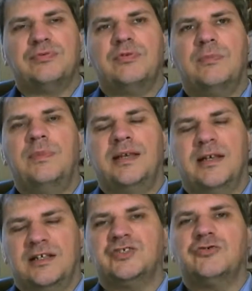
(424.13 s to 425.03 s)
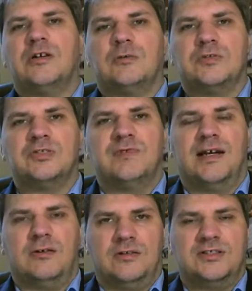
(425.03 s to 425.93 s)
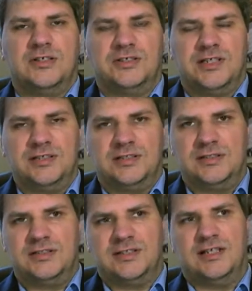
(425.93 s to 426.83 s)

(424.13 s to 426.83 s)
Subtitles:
probably going to struggle to rank on search engines.